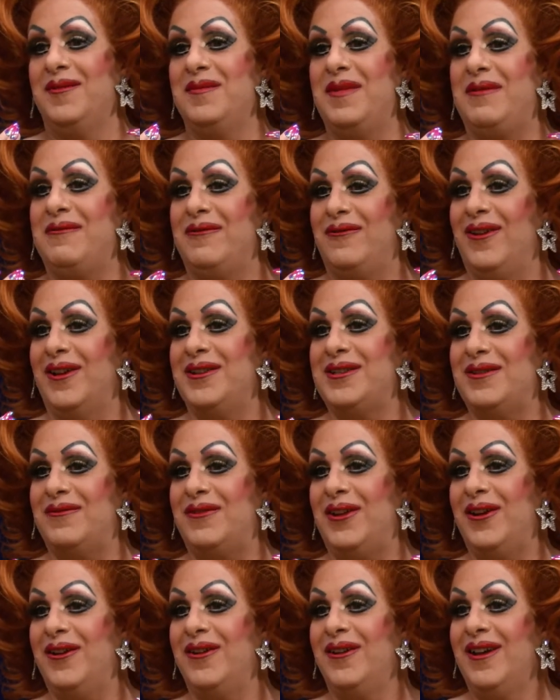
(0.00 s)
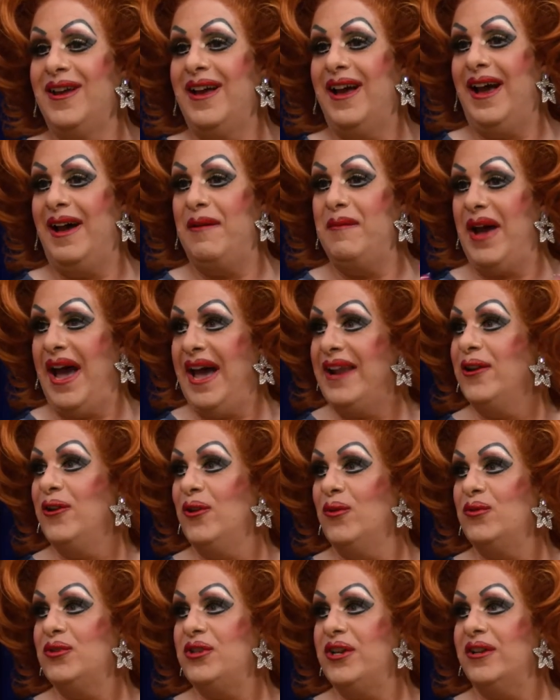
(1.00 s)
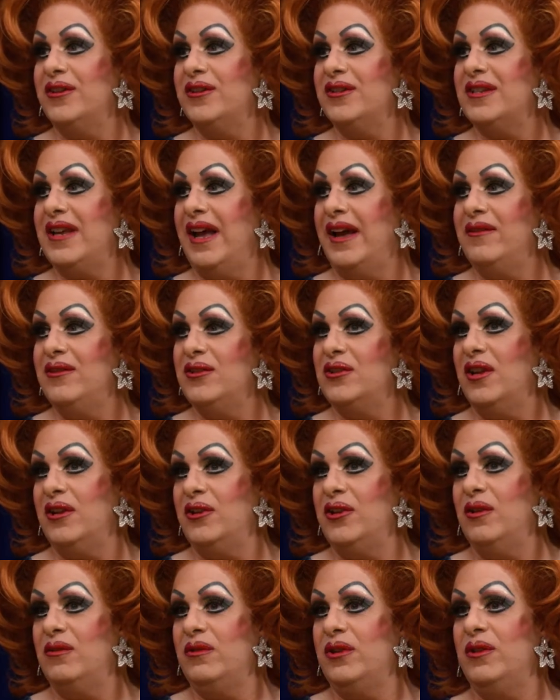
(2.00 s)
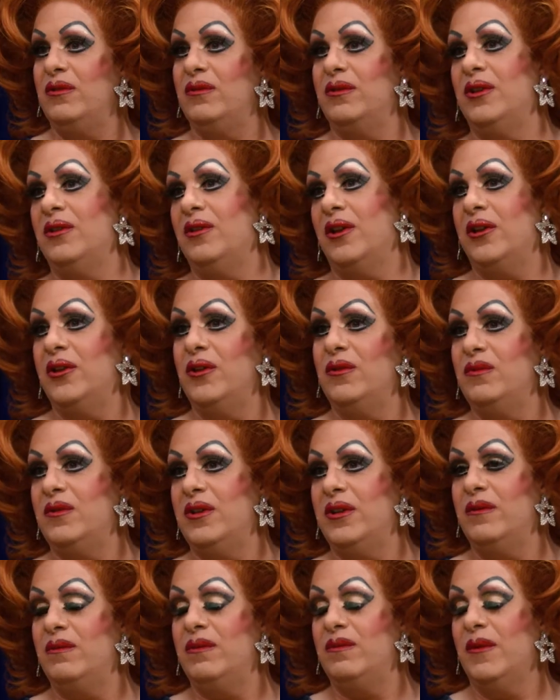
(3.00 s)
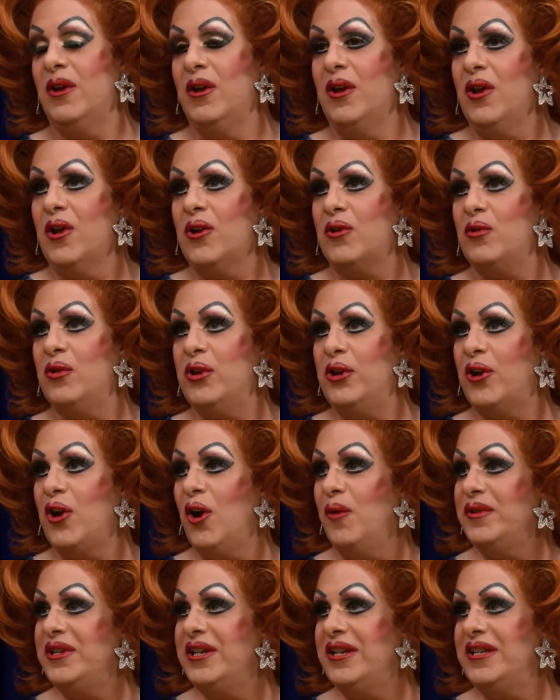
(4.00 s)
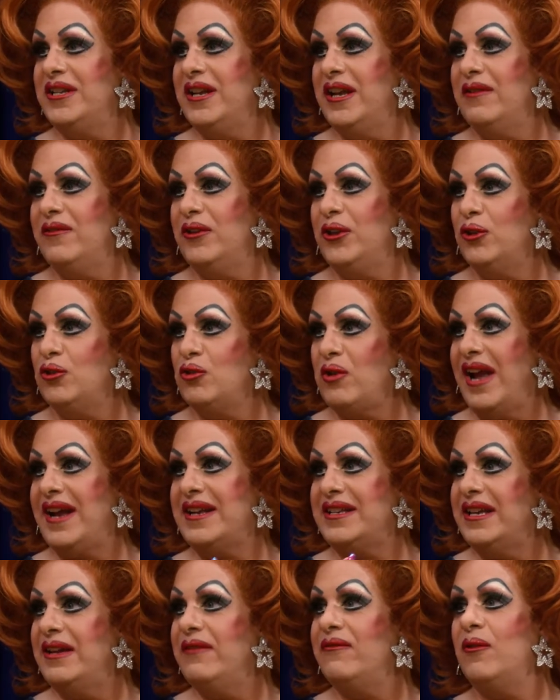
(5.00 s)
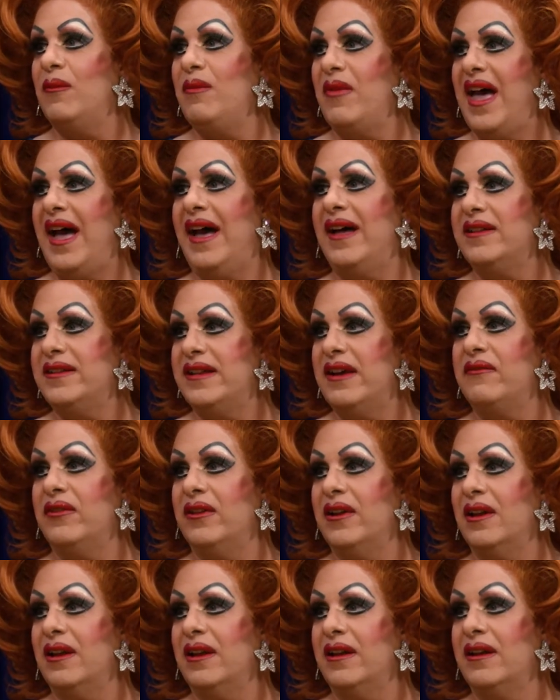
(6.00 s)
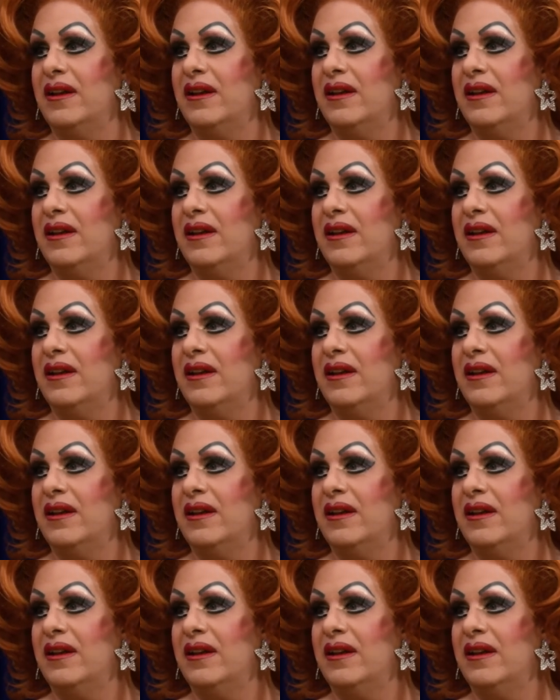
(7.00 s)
in front of you, and an audience, and you grew your comedy teeth and your drag teeth from that, definitely.